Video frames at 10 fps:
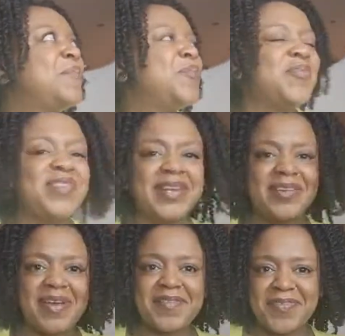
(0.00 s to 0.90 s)
We were really
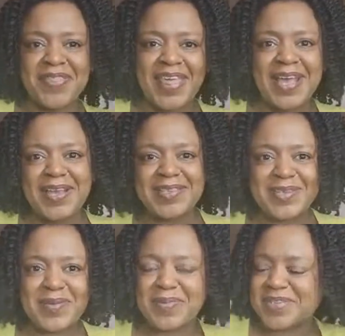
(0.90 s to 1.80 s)
grateful. Thank you
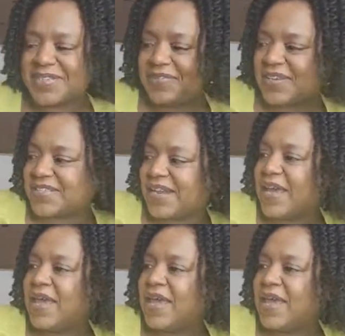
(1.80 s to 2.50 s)
so much, seriously.